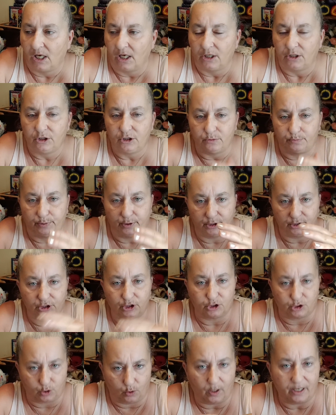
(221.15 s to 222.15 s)
you put your
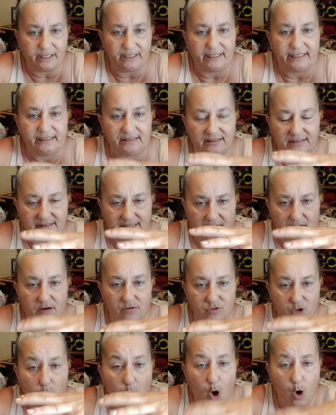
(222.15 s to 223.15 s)
doilies
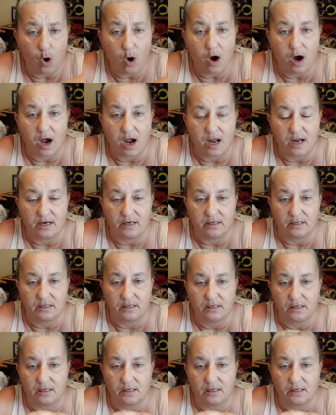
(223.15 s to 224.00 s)
down on,